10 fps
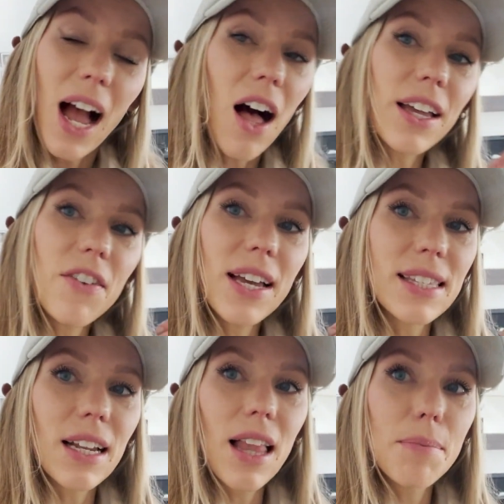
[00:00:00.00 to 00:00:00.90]
I'll give you guys
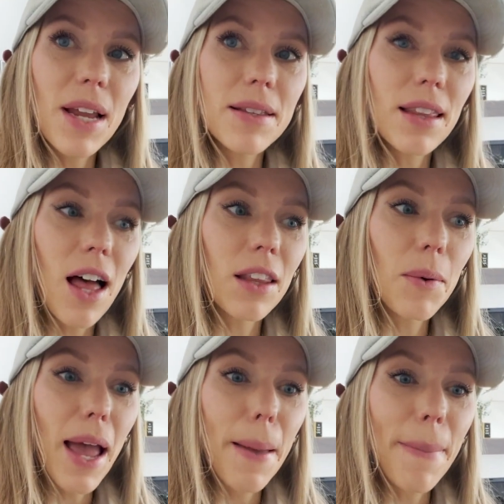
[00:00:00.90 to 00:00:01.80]
little updates along the
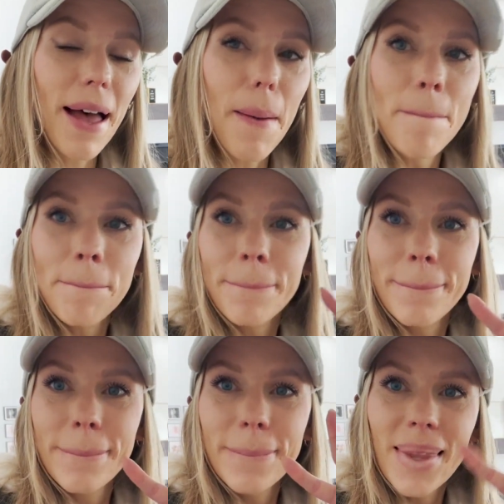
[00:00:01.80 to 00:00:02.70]
way, but
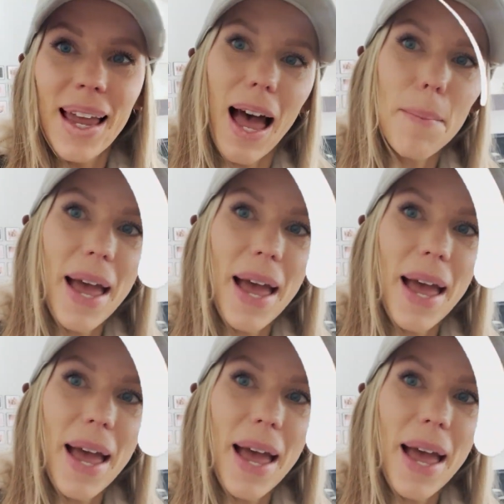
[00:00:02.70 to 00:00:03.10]
I'm